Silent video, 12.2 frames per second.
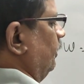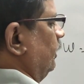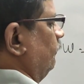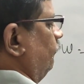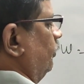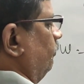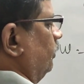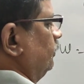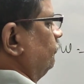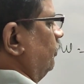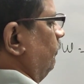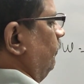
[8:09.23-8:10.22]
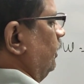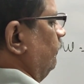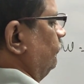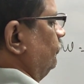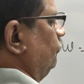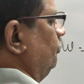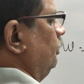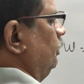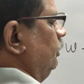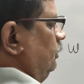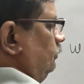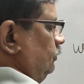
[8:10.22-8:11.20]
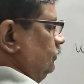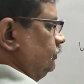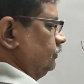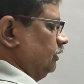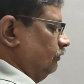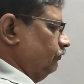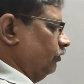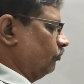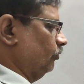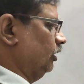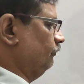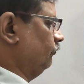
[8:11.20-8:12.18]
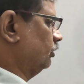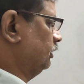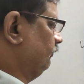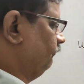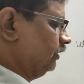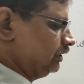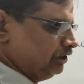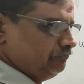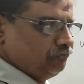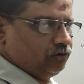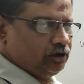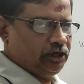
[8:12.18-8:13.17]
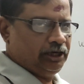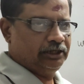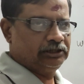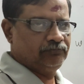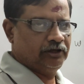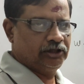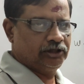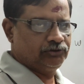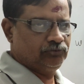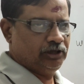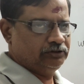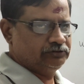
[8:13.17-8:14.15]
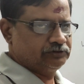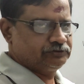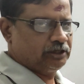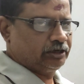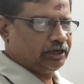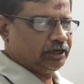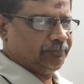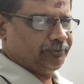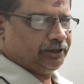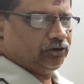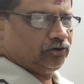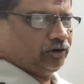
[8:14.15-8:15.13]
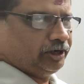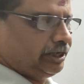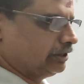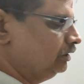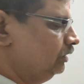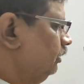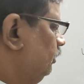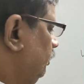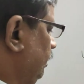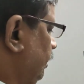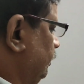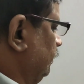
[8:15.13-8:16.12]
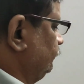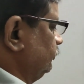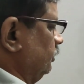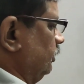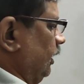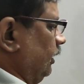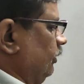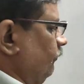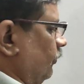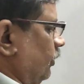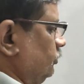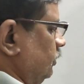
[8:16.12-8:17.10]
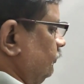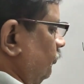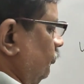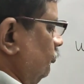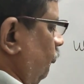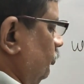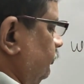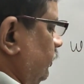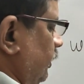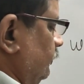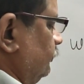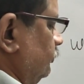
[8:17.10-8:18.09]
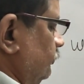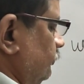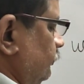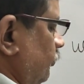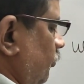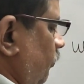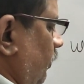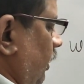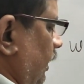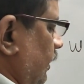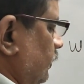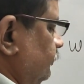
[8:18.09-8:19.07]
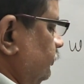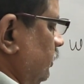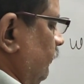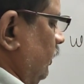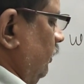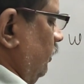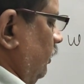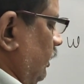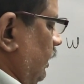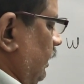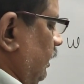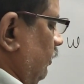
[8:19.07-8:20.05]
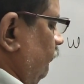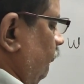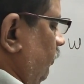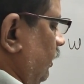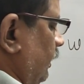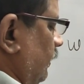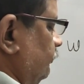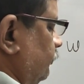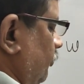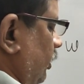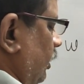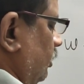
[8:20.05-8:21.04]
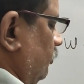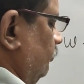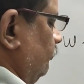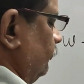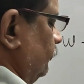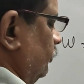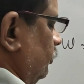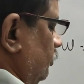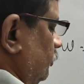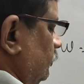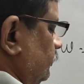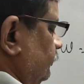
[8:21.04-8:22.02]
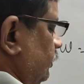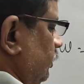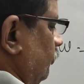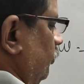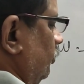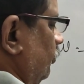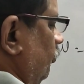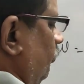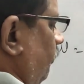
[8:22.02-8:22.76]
by f1 plus 1 by f2. This is the formula for the effective focal length when the two lenses are kept in contact. Let us take differentials on both sides. So minus df by f square is equal to